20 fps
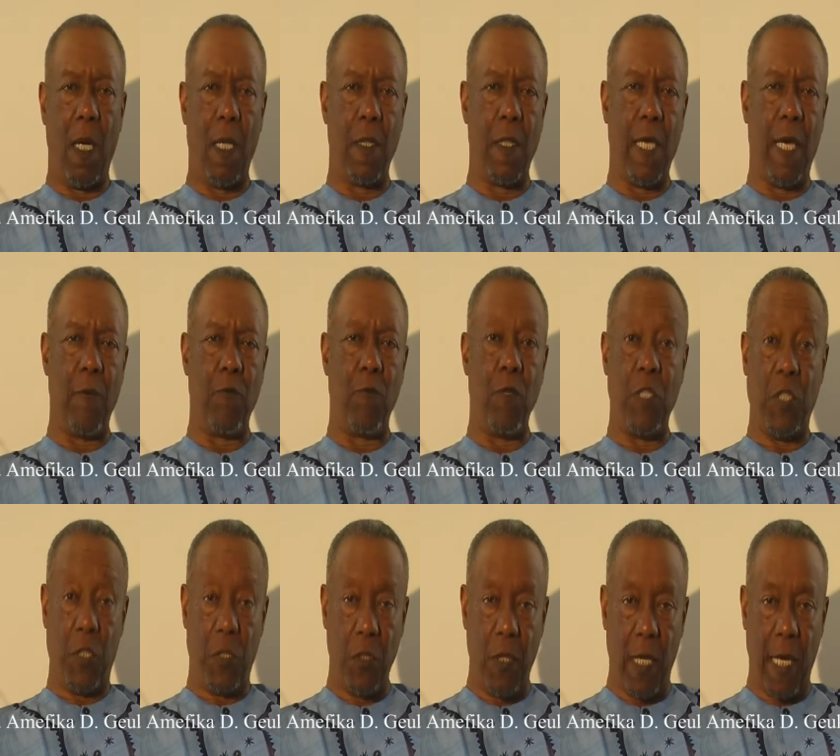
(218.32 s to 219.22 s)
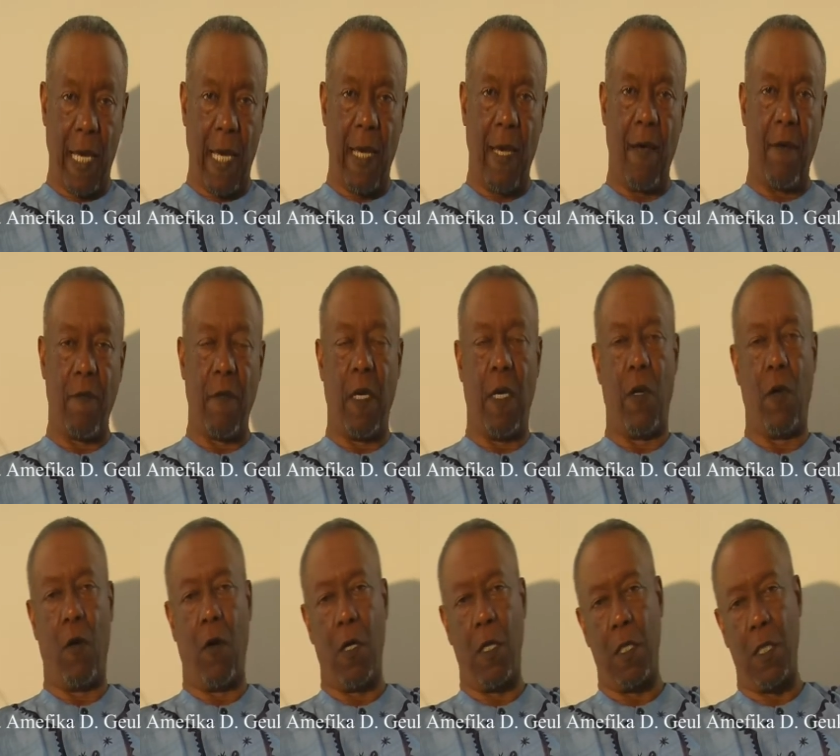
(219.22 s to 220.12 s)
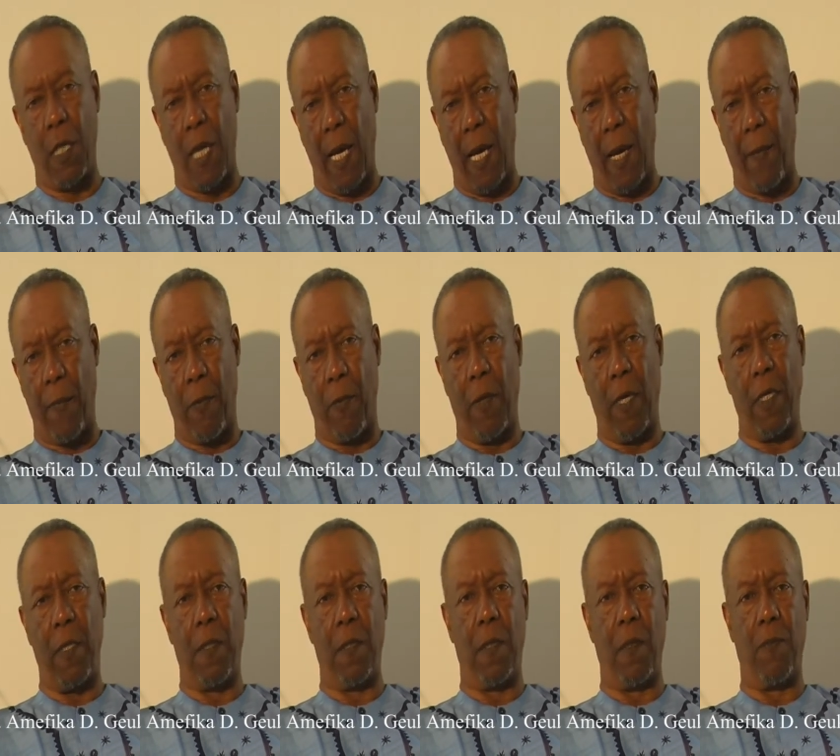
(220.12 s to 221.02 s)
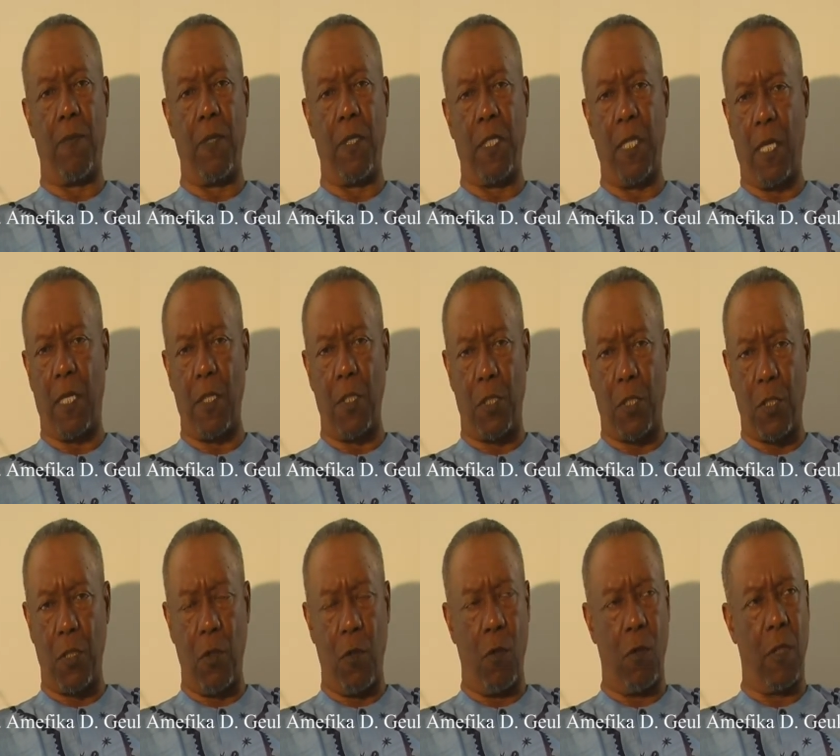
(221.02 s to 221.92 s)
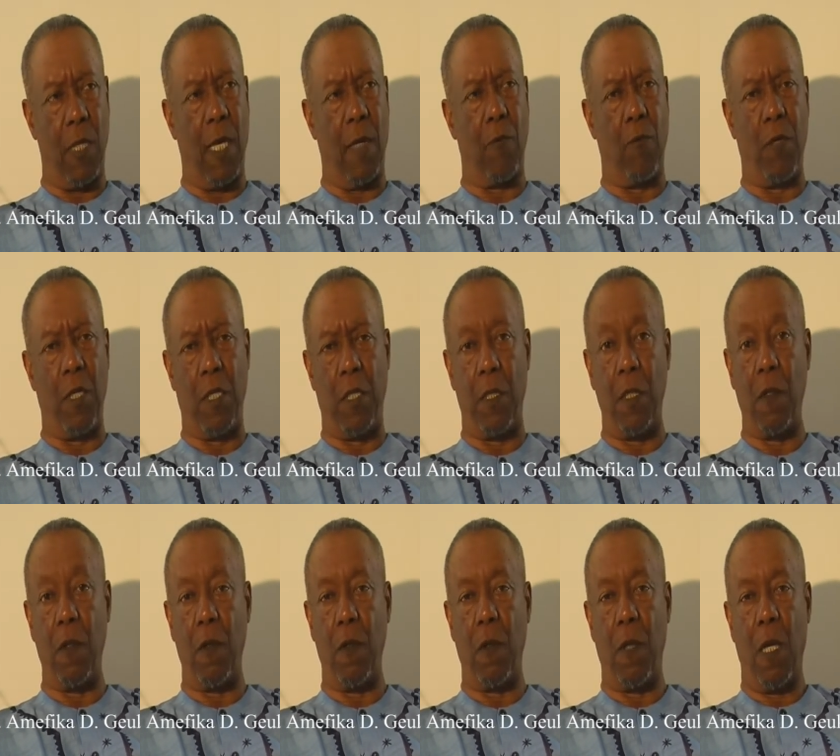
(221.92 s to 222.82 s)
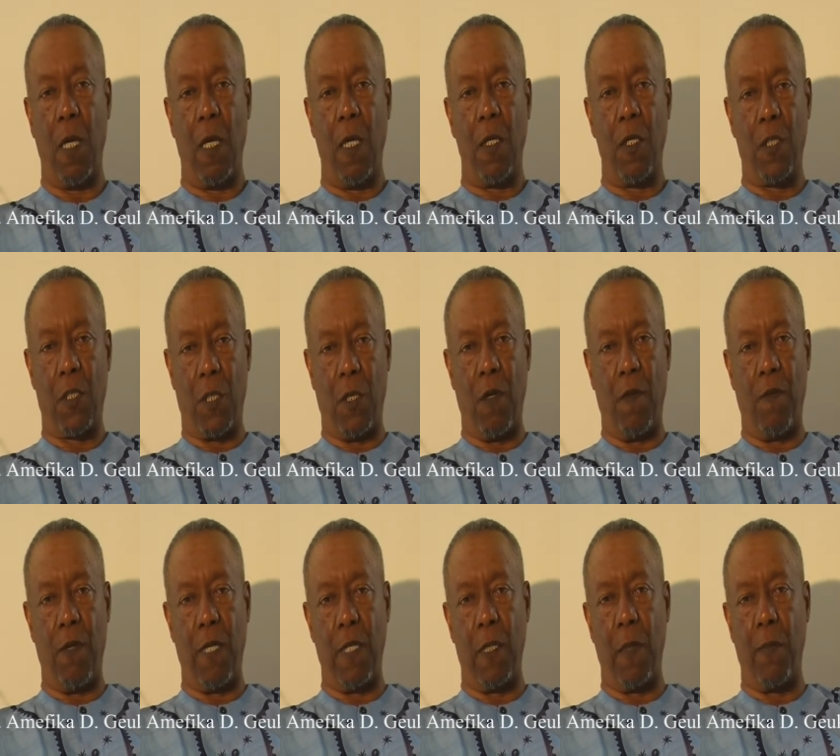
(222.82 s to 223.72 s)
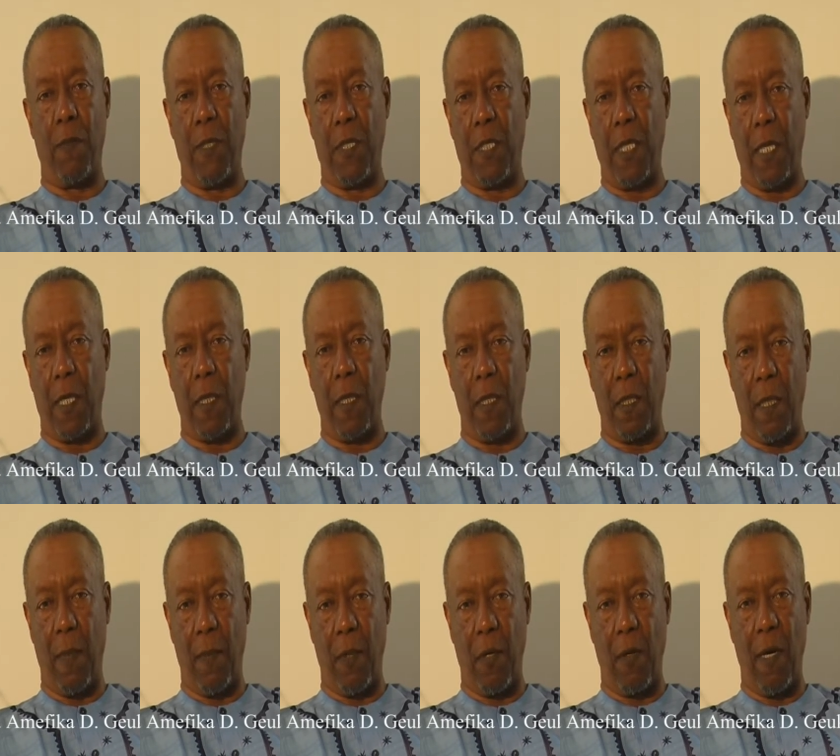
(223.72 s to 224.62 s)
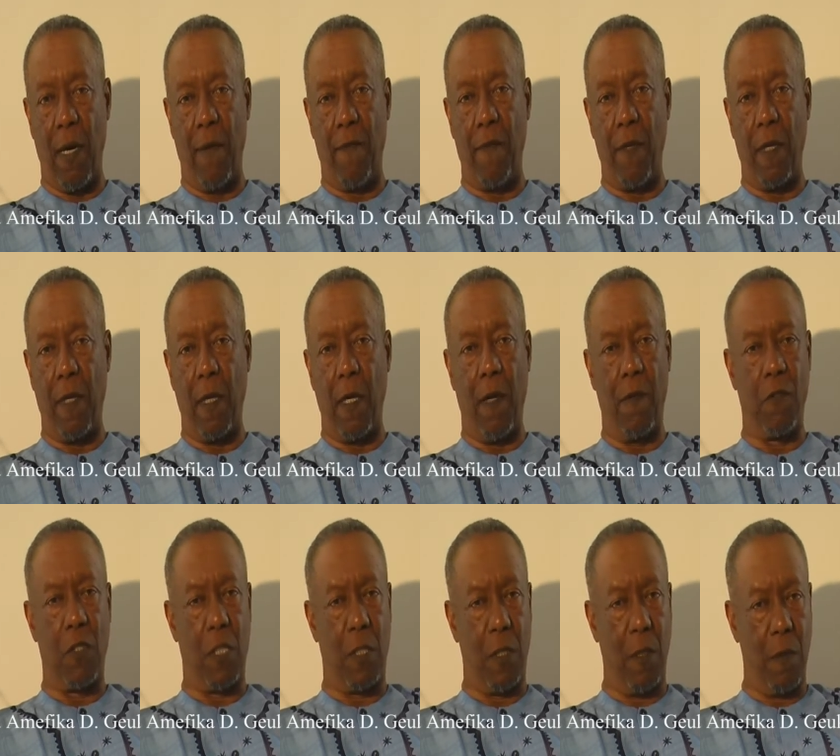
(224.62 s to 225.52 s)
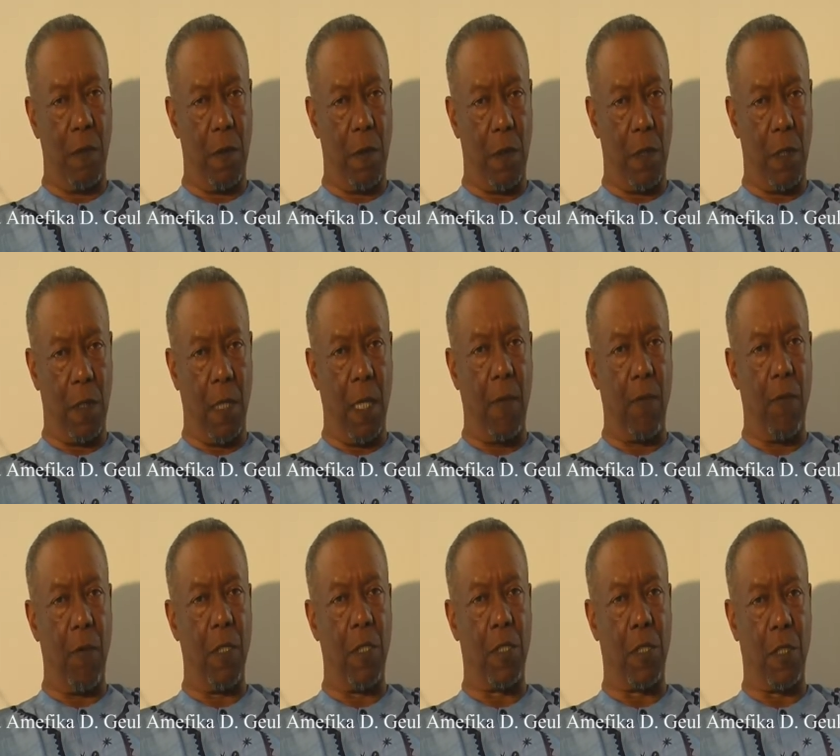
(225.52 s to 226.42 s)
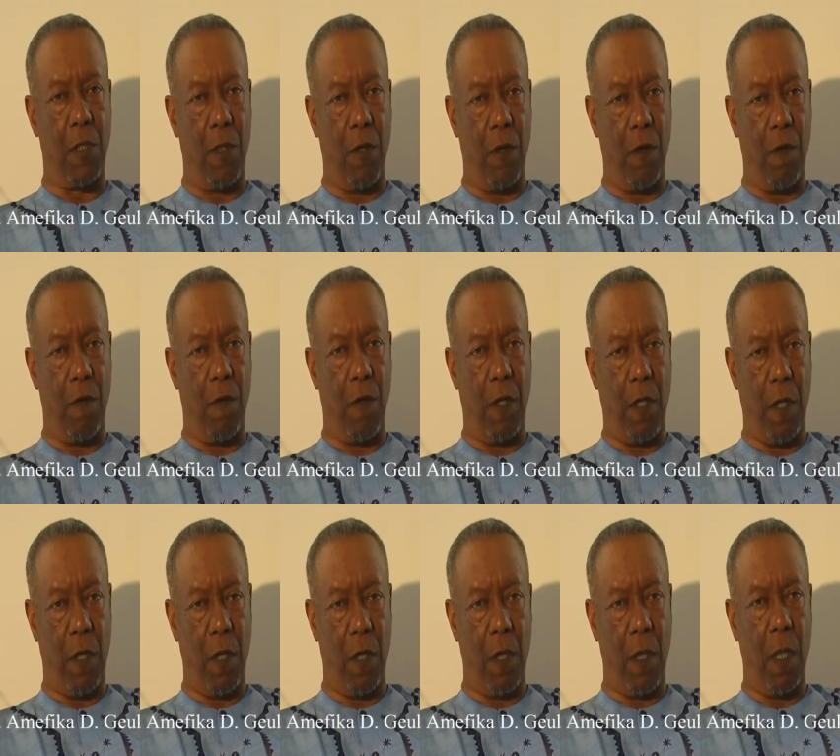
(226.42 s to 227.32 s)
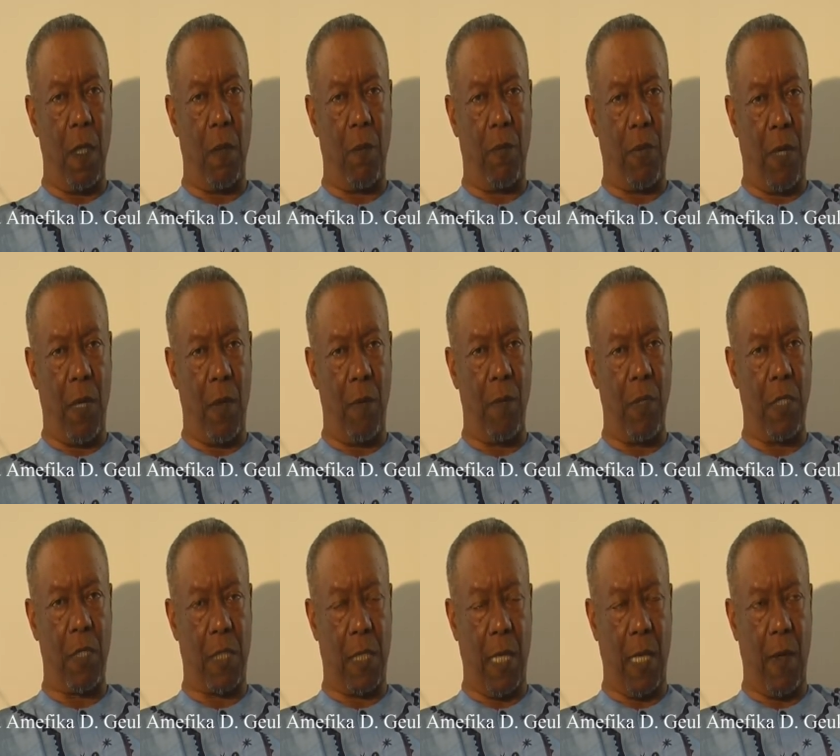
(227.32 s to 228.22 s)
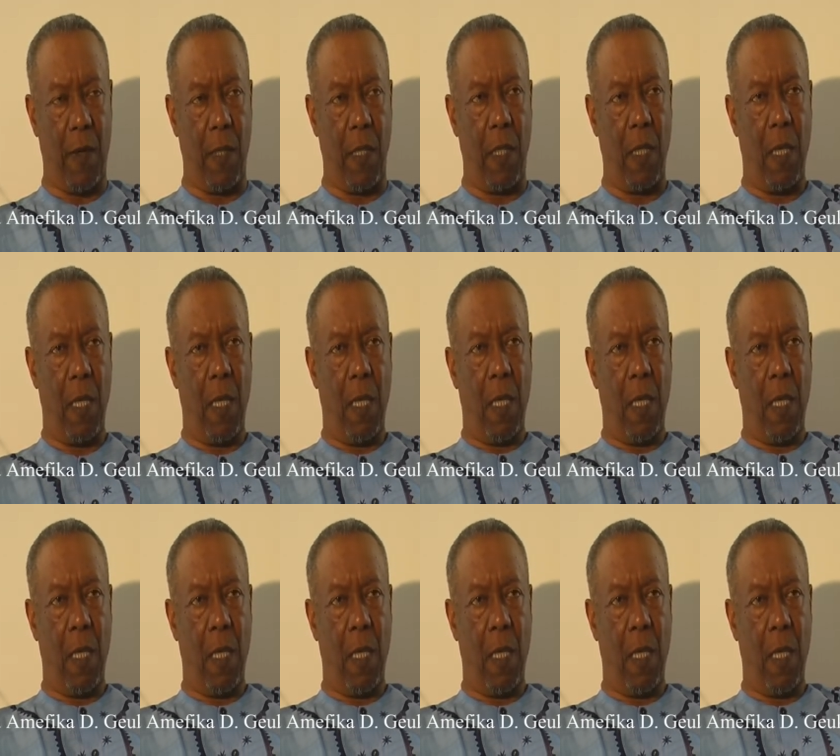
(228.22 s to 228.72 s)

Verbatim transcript: uh, that we should have in order to operate the particular school that we do, serving the particular demographic of students that we serve here in Palm Beach County.